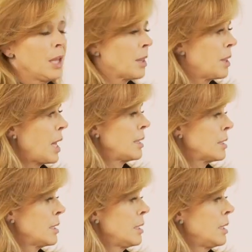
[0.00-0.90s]

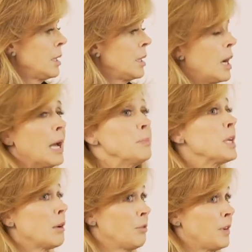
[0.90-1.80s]
that I'm
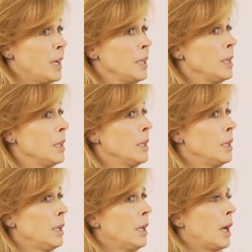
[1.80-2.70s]
terrified,
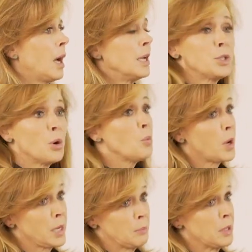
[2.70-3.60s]
I don't
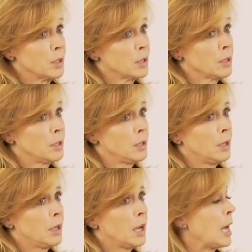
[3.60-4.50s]
want him here,
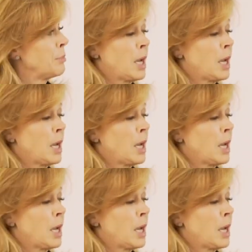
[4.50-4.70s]
I'm